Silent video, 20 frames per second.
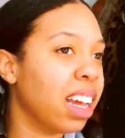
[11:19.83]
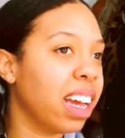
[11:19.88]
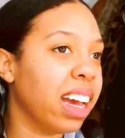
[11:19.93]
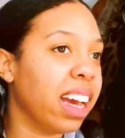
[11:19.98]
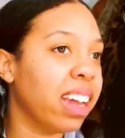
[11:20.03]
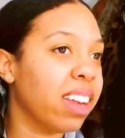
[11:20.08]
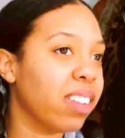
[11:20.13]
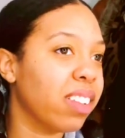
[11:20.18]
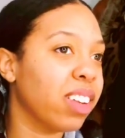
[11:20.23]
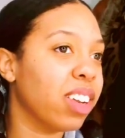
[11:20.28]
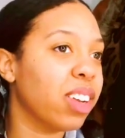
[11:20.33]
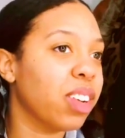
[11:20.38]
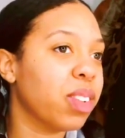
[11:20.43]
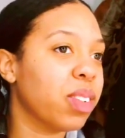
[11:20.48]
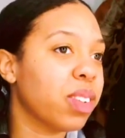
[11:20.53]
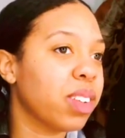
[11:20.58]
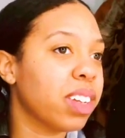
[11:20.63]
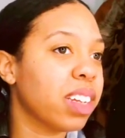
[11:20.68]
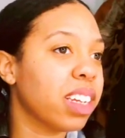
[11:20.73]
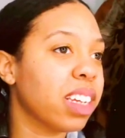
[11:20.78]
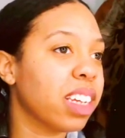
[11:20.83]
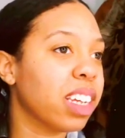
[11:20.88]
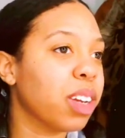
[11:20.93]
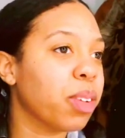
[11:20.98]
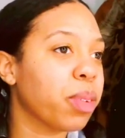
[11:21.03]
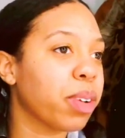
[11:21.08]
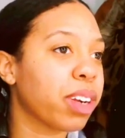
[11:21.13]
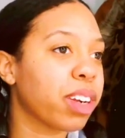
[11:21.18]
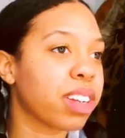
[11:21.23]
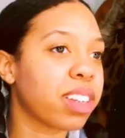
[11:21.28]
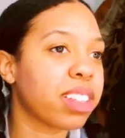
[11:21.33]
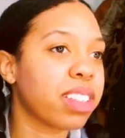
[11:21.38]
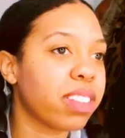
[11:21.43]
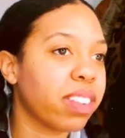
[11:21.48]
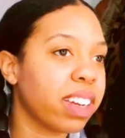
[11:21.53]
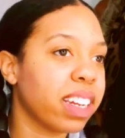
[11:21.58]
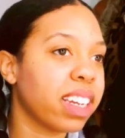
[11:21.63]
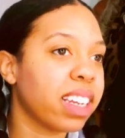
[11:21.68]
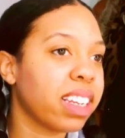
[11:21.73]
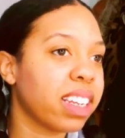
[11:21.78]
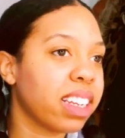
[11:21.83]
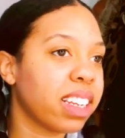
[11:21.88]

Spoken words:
I don't know. It works, right?